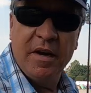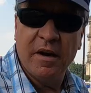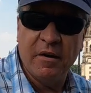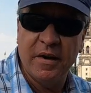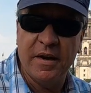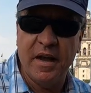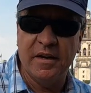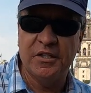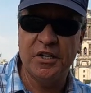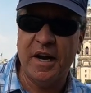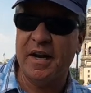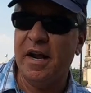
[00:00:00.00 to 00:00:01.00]
here and, and
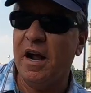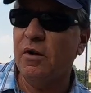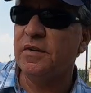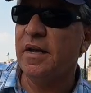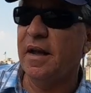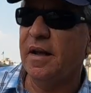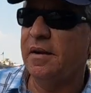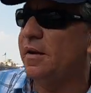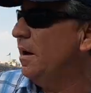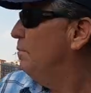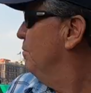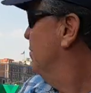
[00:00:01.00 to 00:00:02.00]
check it out. And um,